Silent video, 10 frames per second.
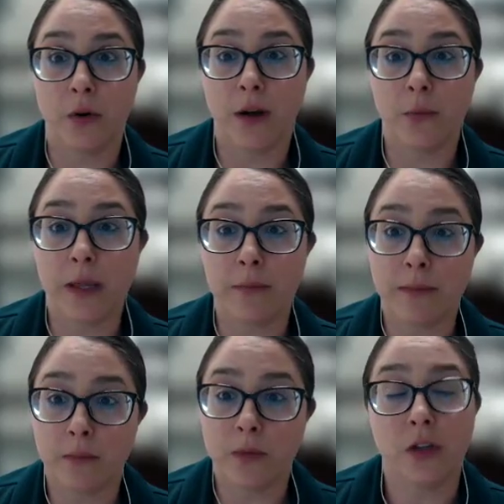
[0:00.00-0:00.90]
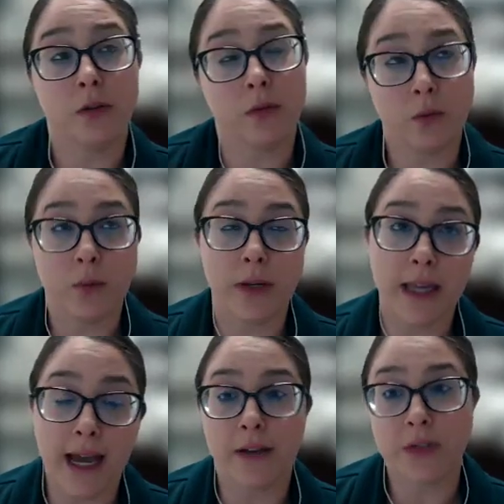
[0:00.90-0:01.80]
we
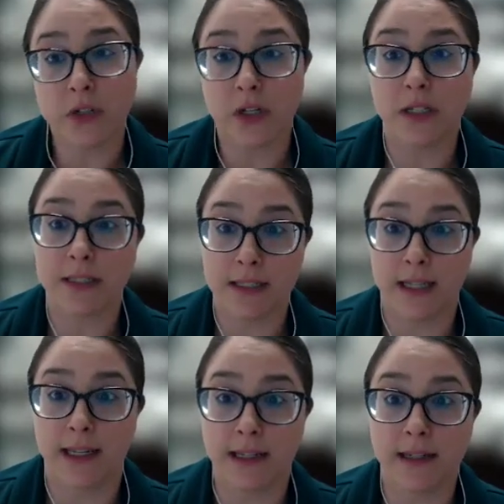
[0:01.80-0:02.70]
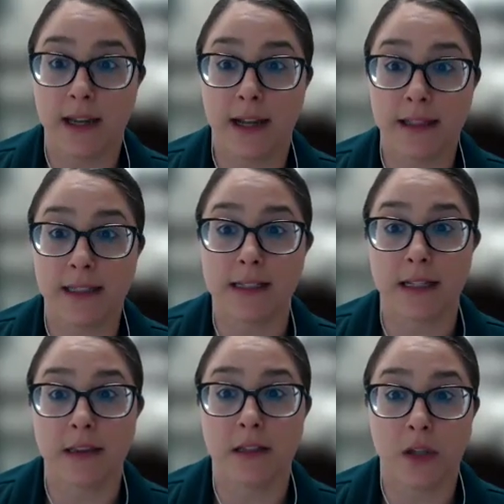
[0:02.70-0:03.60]
have started seeing, at least
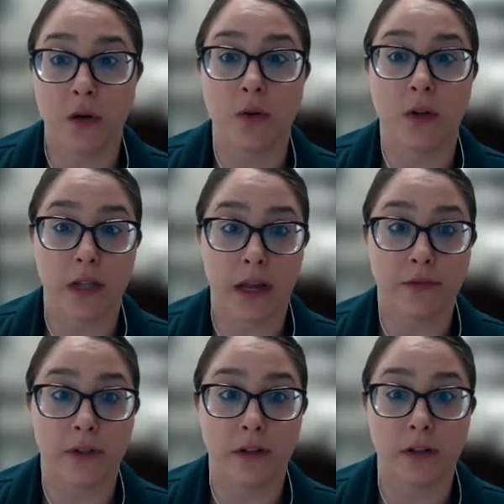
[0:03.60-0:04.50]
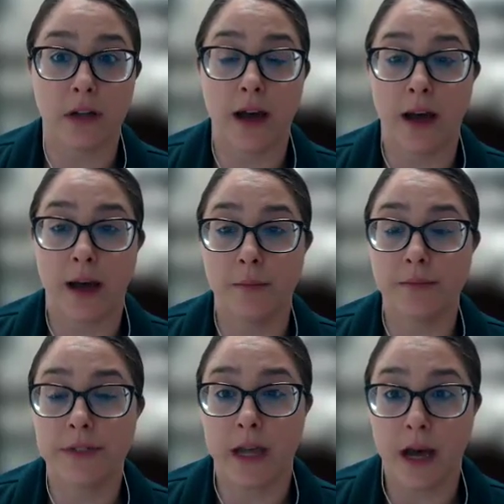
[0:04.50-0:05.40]
at the local level,
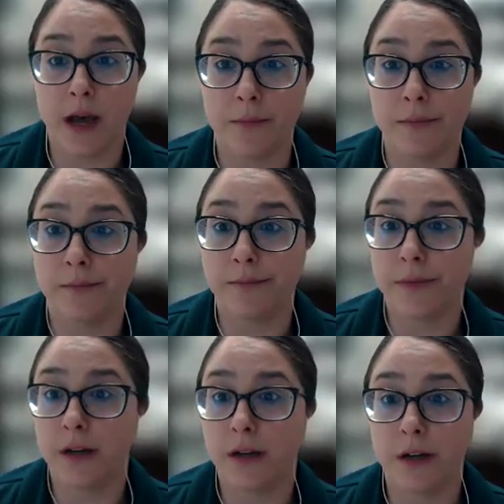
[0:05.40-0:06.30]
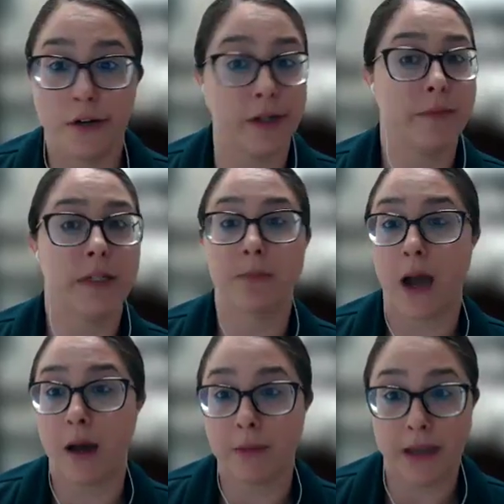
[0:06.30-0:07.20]
some agreements
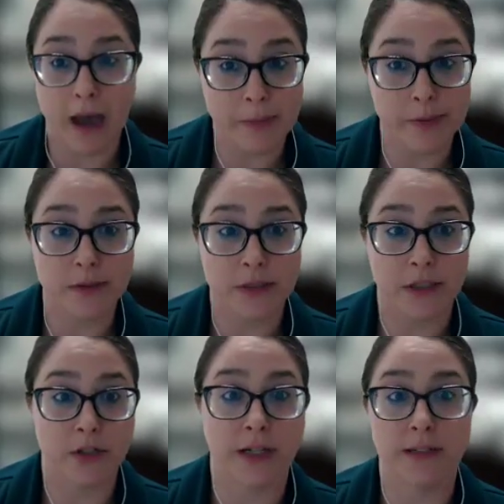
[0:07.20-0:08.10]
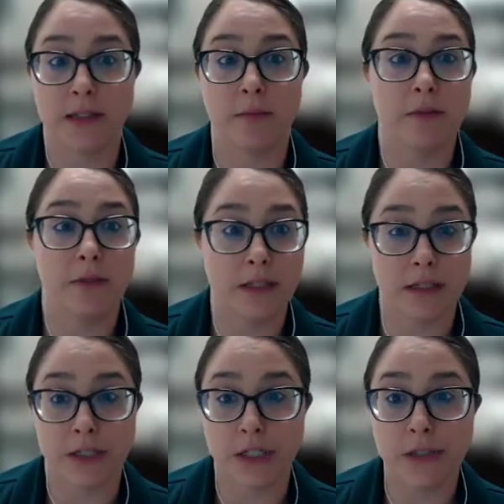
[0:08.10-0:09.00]
popping up to address some of these
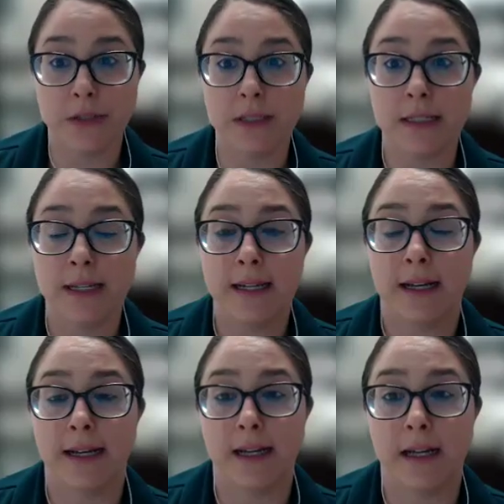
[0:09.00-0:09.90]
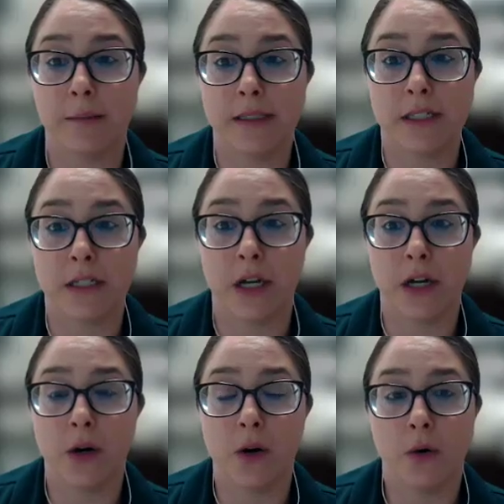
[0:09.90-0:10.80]
issues. And
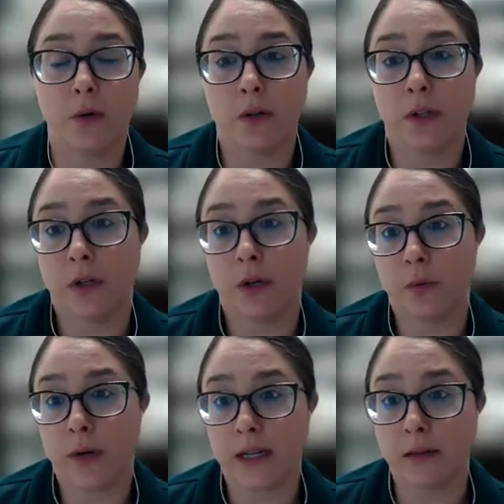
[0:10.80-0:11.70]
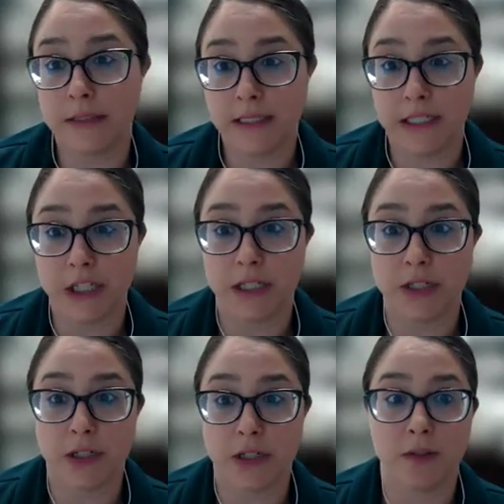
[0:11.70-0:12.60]
so, recommendation in
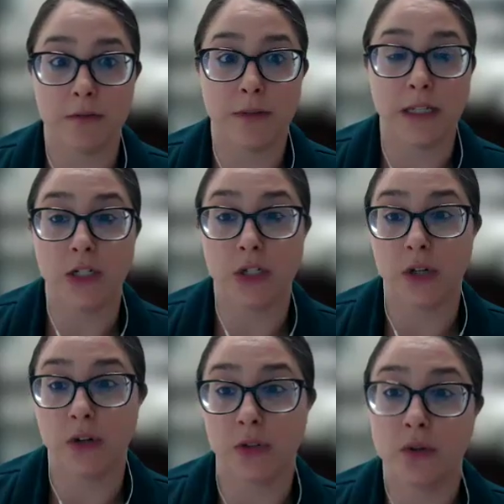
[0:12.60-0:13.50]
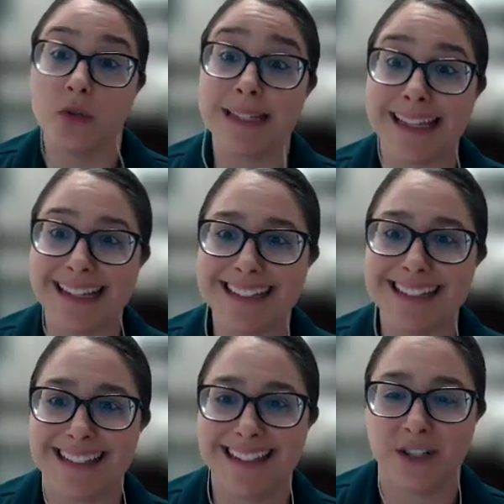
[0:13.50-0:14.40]
terms of making sure those
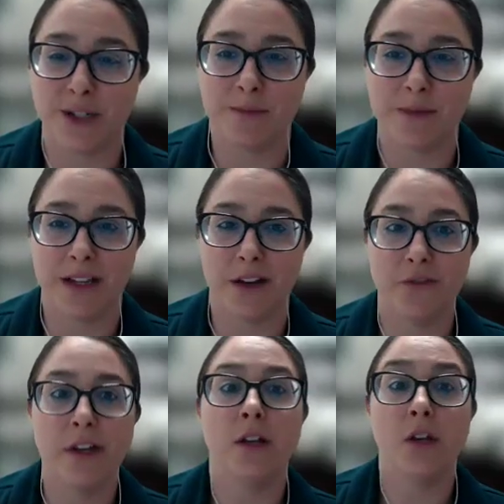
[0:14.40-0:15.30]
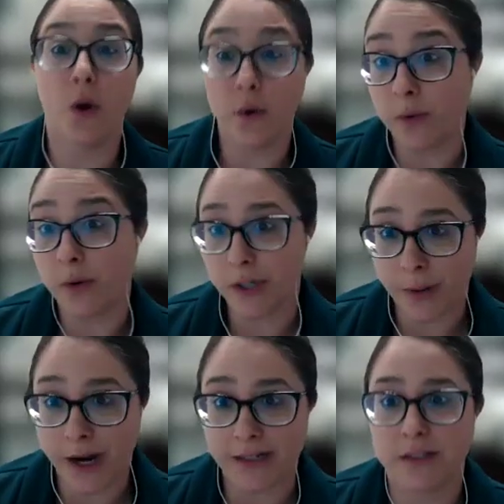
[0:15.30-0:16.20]
things, in terms of knowing what your
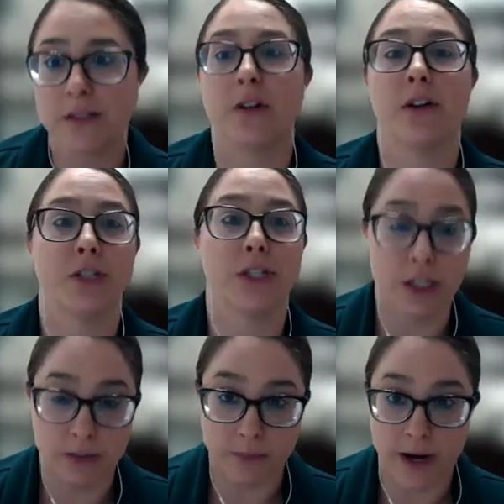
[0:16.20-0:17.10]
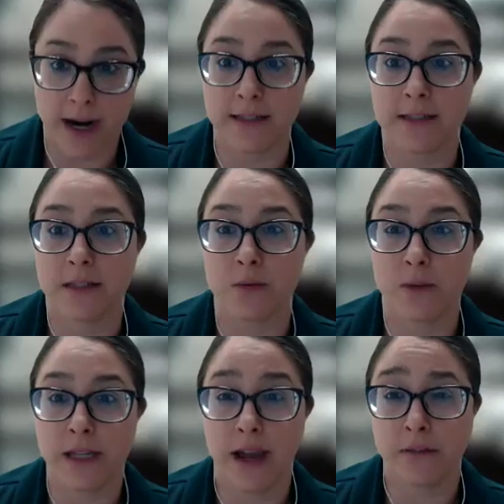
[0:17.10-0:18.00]
practices are, change in practices,
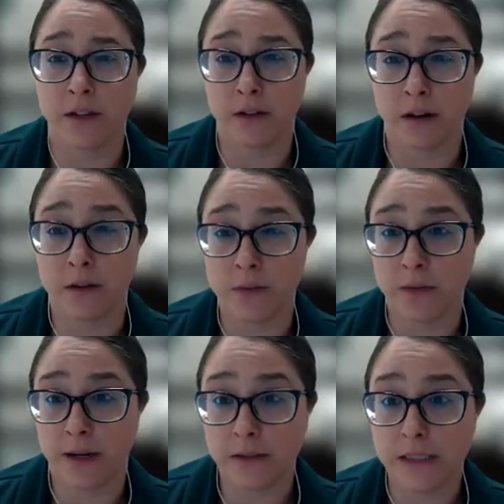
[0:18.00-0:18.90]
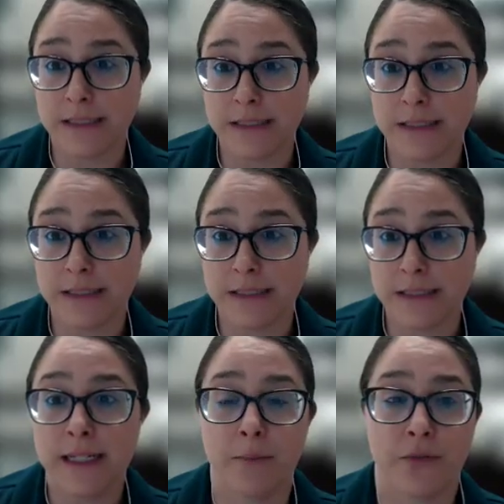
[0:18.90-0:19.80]
really having your arms around it
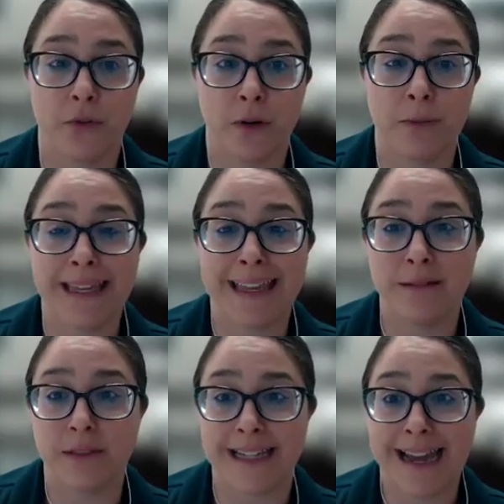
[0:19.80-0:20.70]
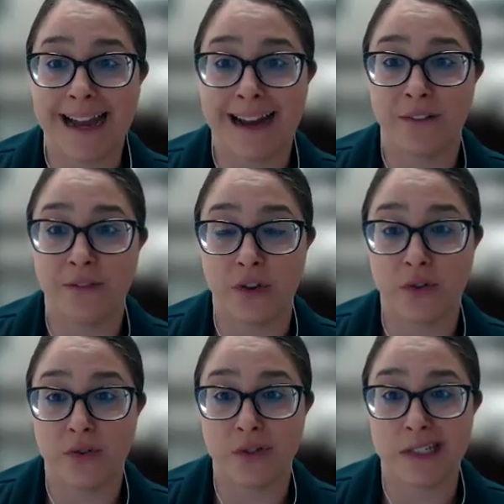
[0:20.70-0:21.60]
before being able to have
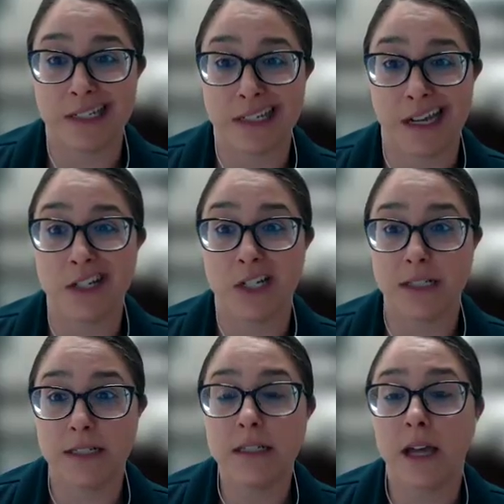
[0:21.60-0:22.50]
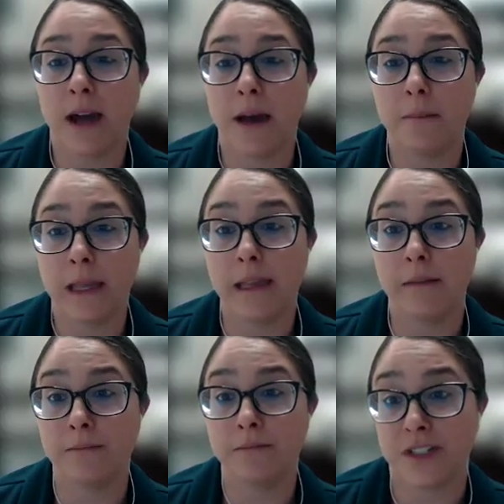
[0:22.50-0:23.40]
those discussions
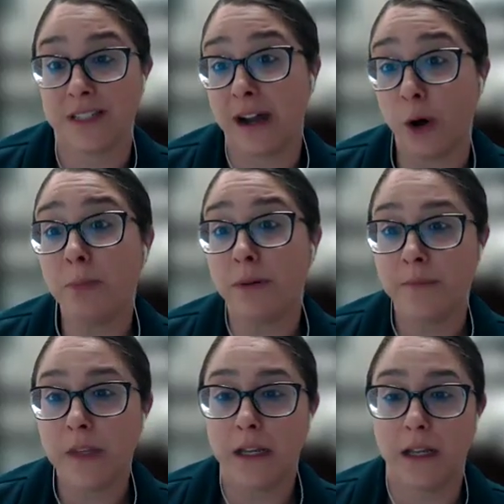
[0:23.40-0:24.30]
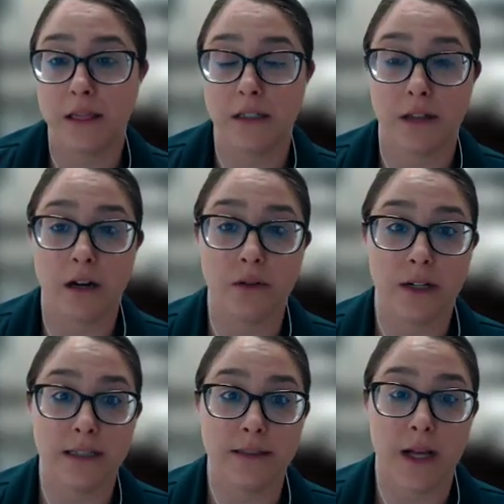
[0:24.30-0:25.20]
may just help in the long
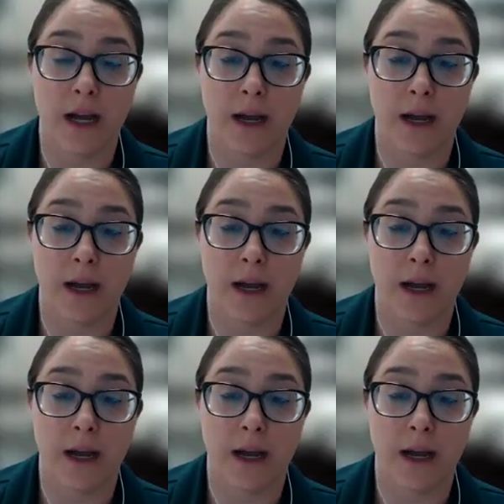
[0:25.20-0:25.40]
run,